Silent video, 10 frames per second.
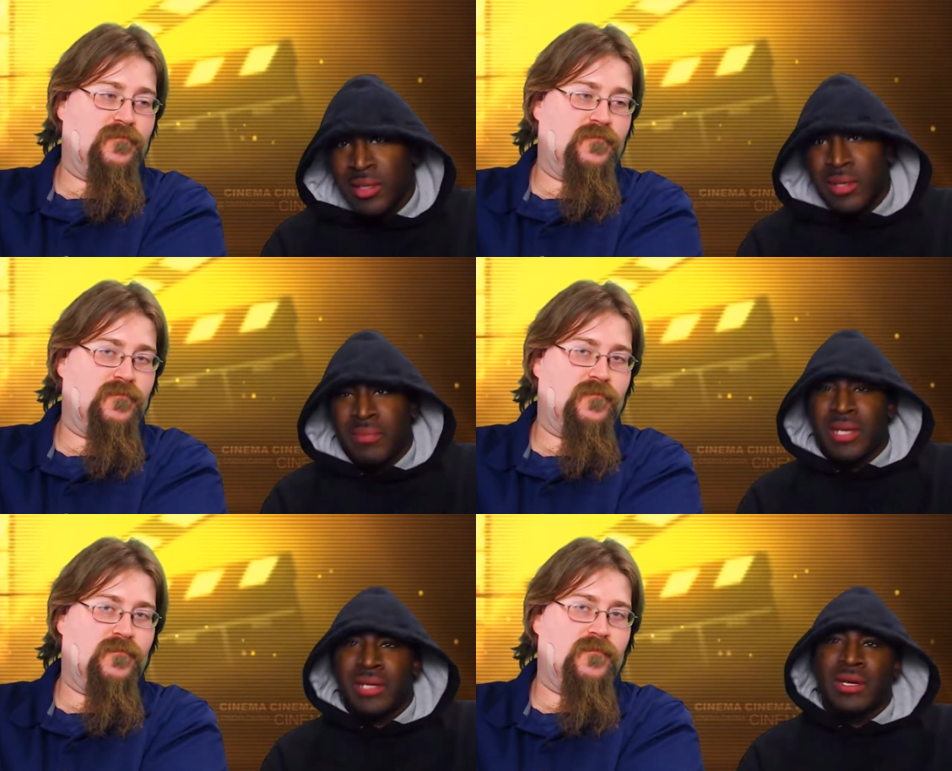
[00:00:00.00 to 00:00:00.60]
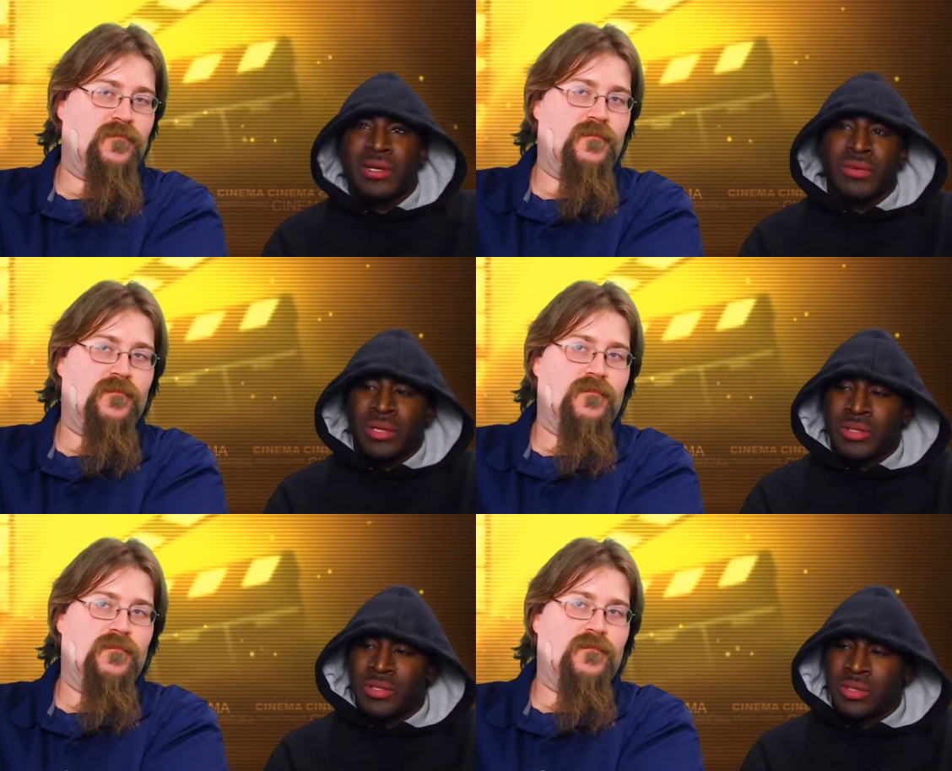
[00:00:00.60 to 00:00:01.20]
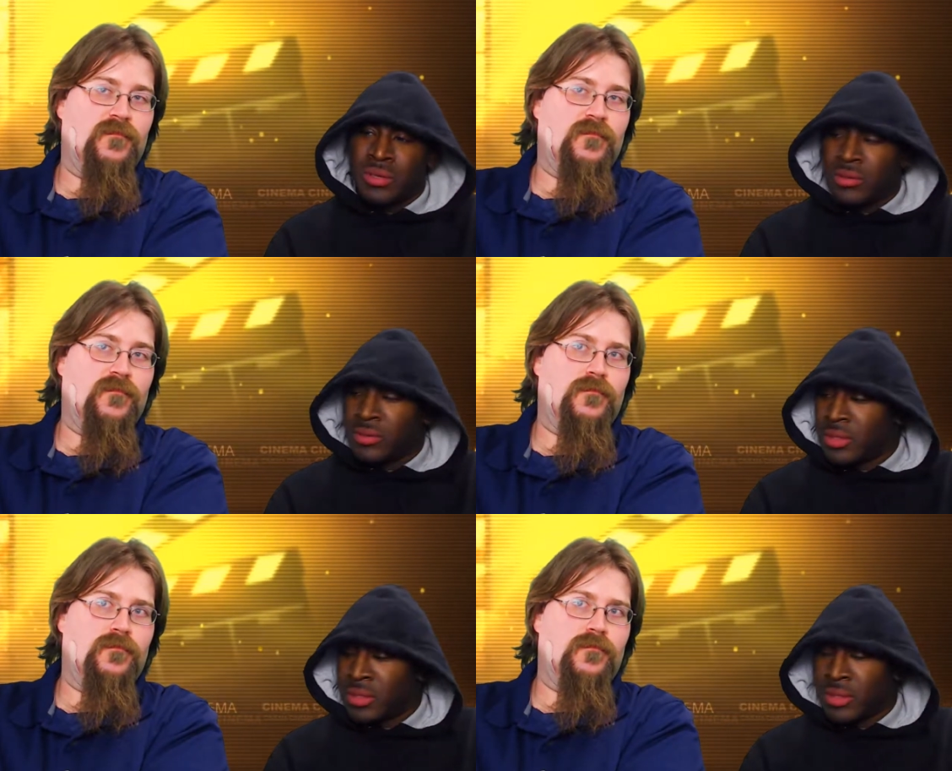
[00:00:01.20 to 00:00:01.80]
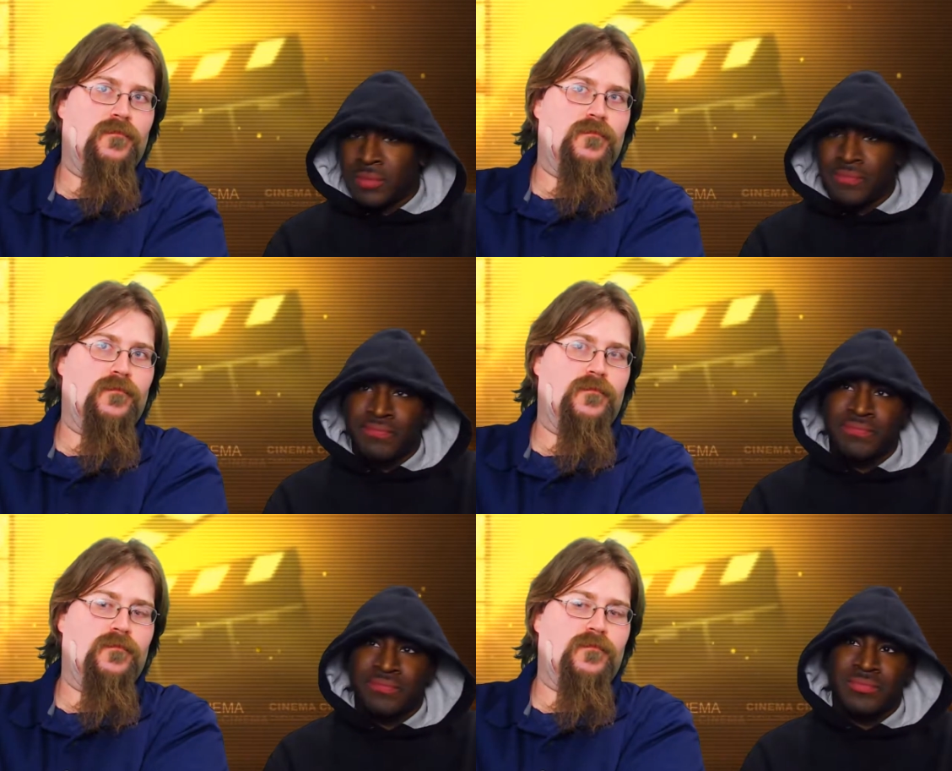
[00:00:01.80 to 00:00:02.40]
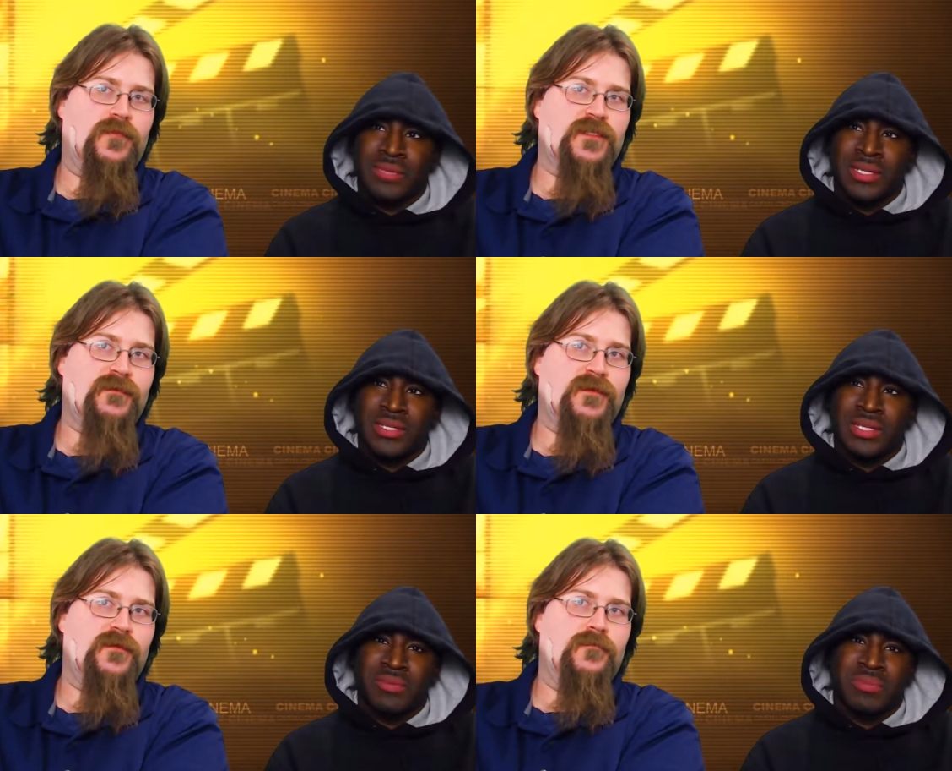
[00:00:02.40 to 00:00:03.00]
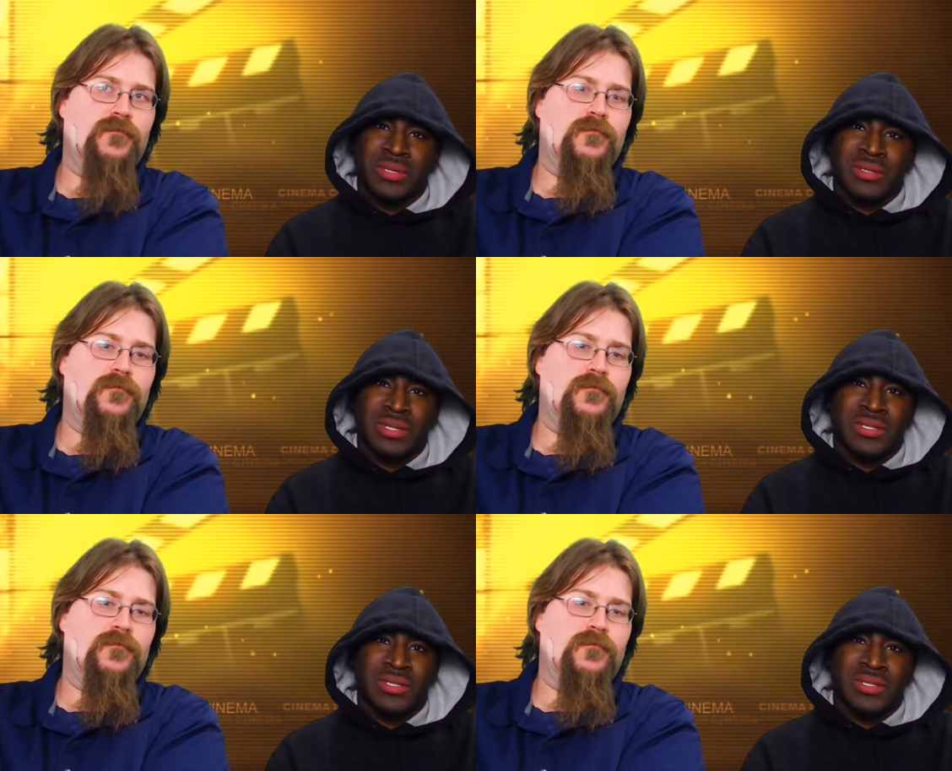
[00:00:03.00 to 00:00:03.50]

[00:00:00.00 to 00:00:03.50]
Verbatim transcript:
Speaker 1: make another one, so um, it's it's it's